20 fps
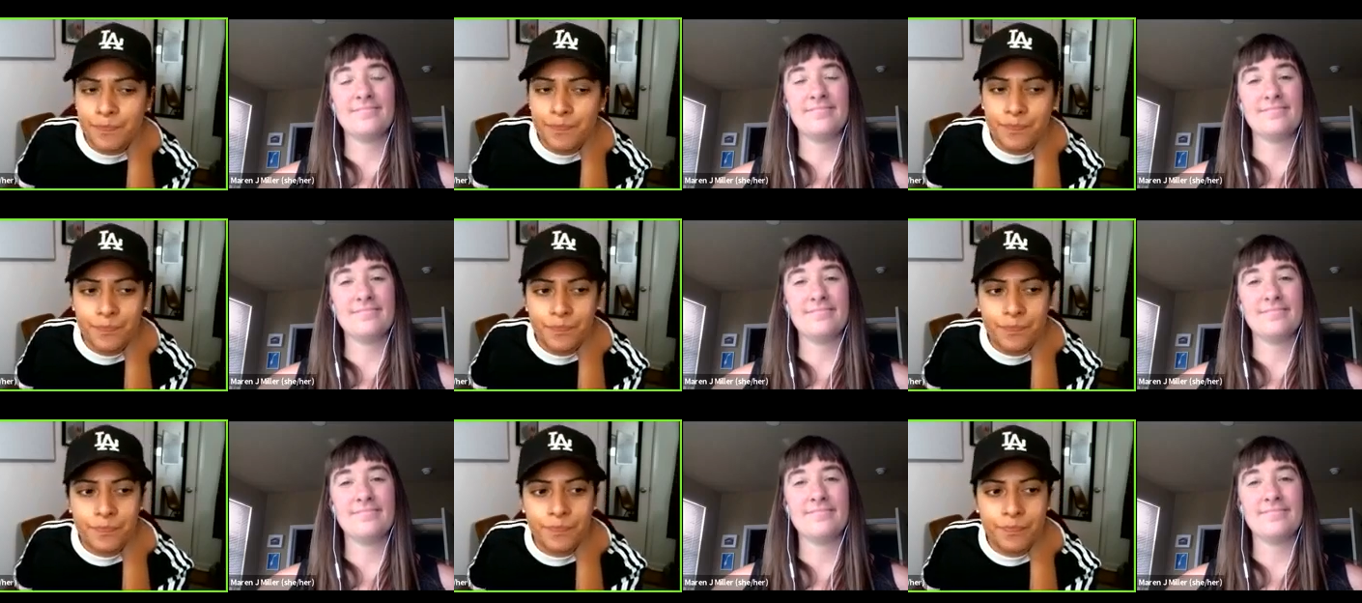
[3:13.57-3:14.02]

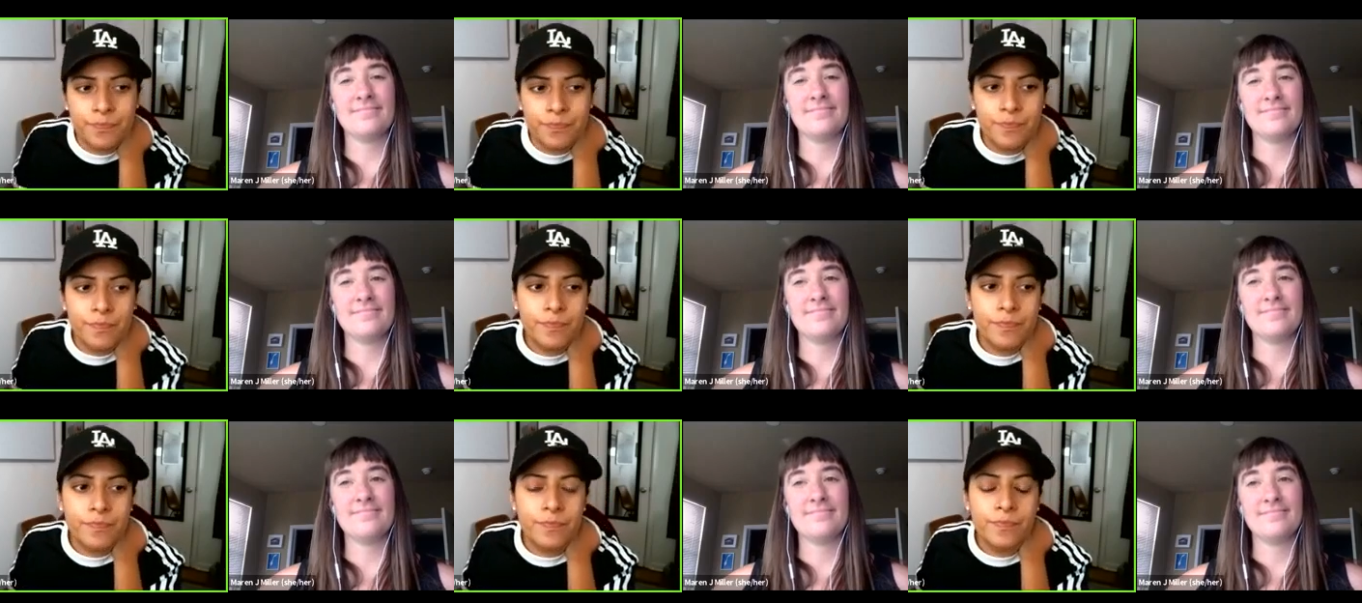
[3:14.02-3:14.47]

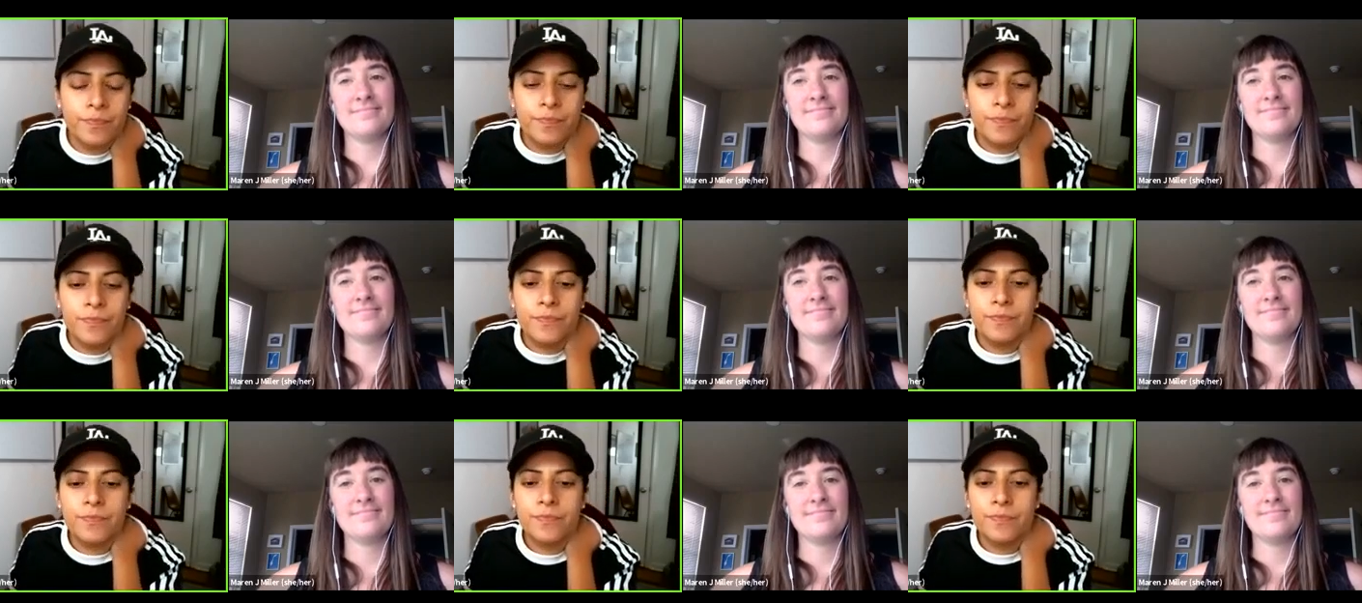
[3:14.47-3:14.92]

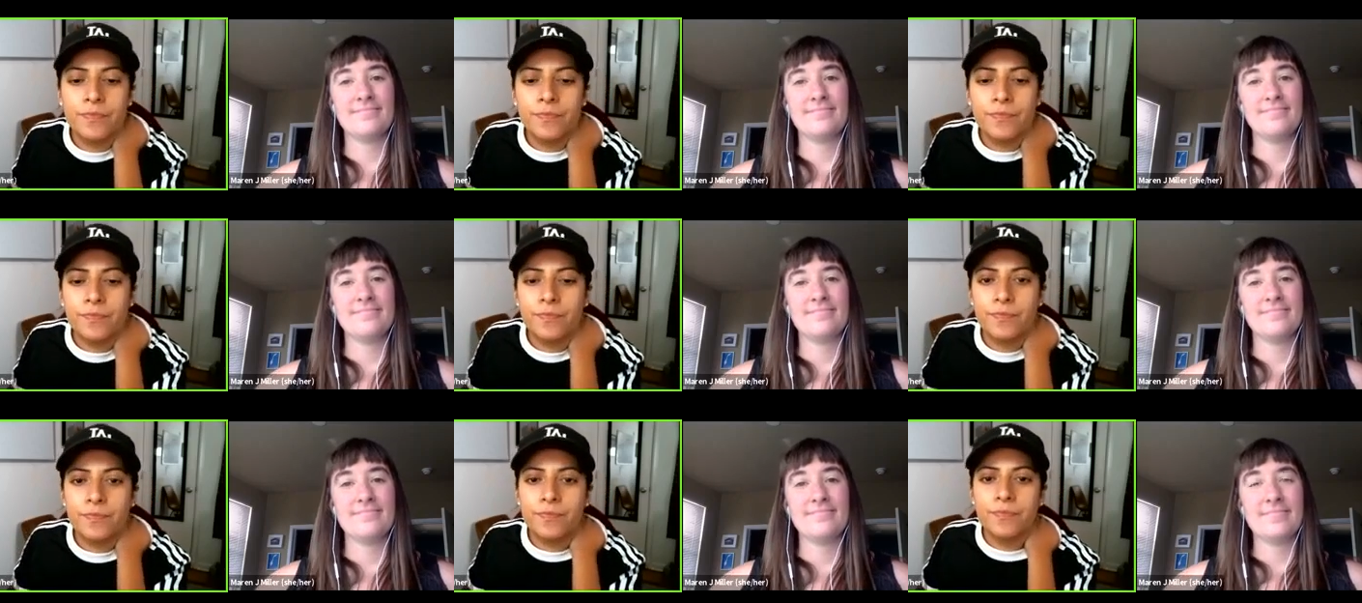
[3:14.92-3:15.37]

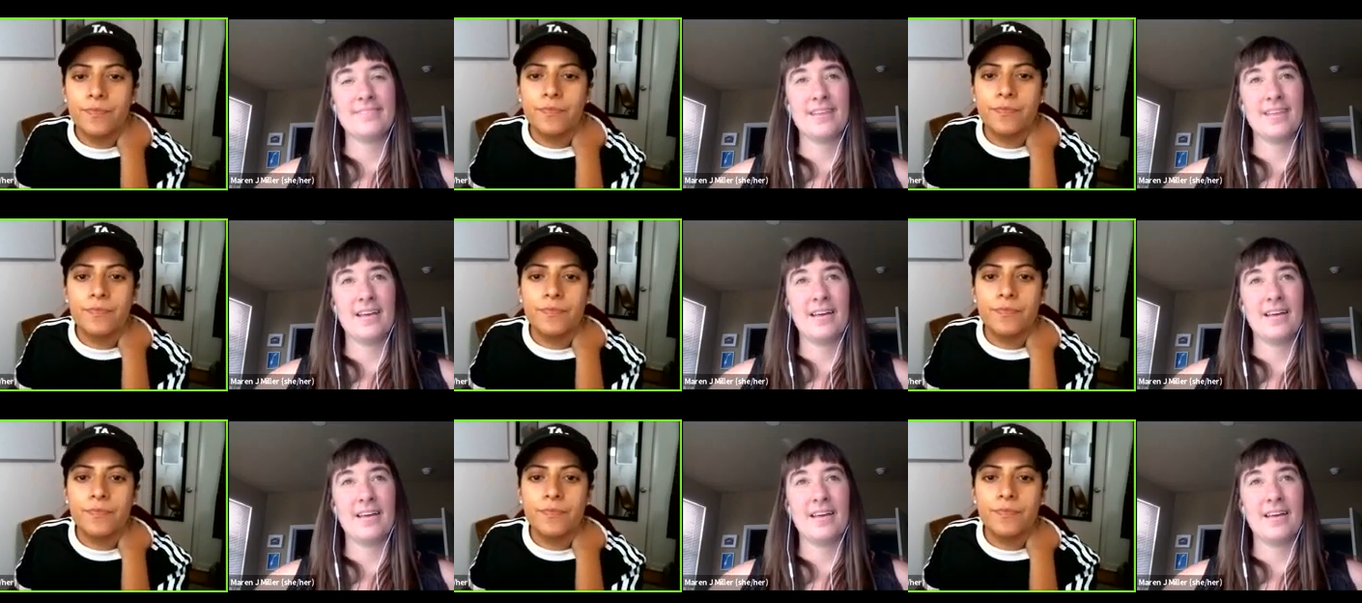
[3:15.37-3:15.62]
Nothing is said.